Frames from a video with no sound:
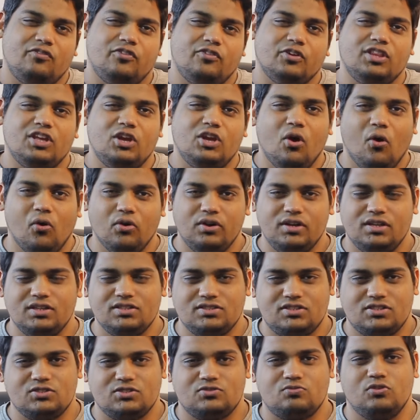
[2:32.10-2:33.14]
for the
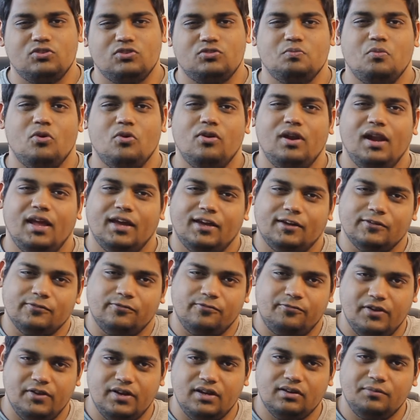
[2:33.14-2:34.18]
audiences, was more like a
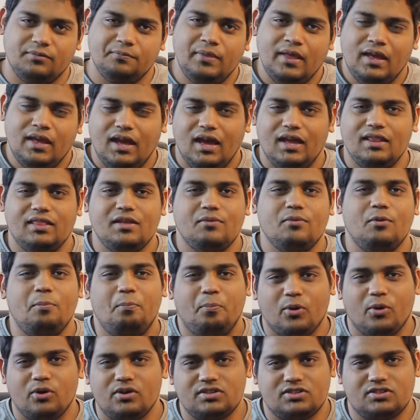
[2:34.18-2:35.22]
filler, and there were
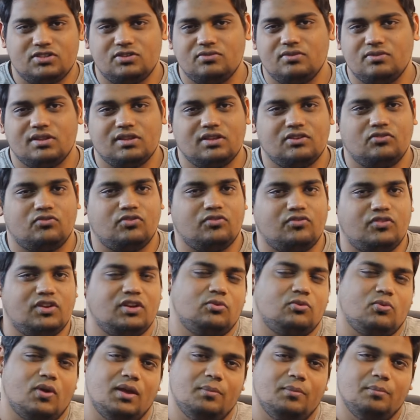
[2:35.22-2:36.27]
points during these
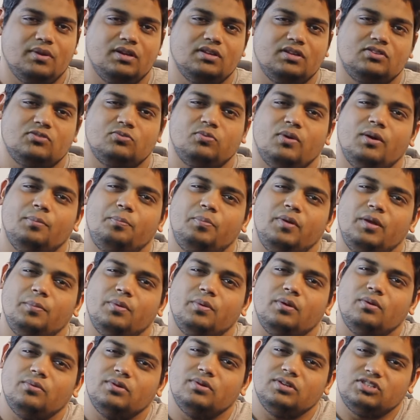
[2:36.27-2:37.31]
15-20 minutes where
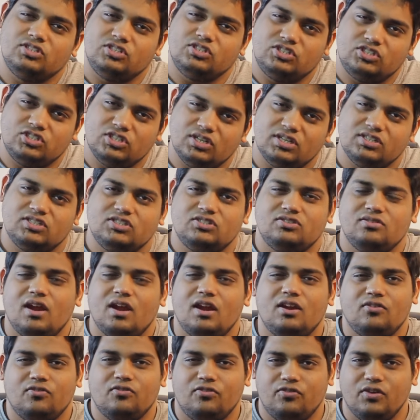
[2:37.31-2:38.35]
people were just
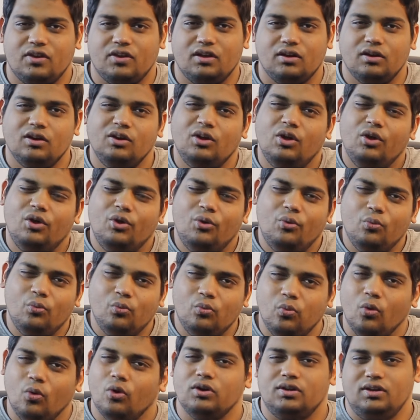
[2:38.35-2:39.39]
trying to figure
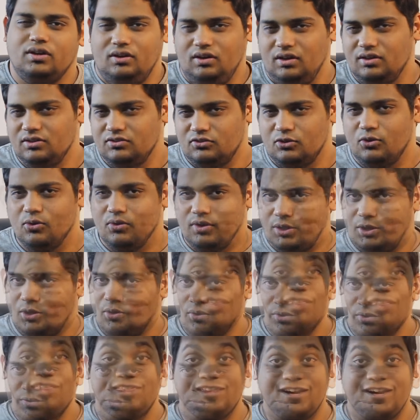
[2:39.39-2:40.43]
what is going
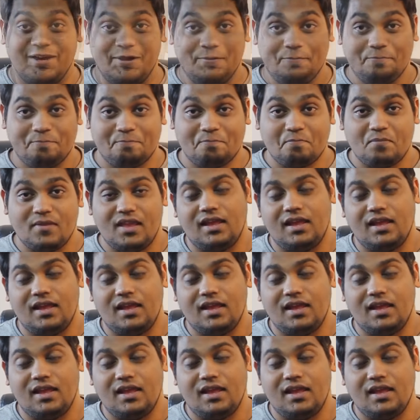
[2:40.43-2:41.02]
on. Three,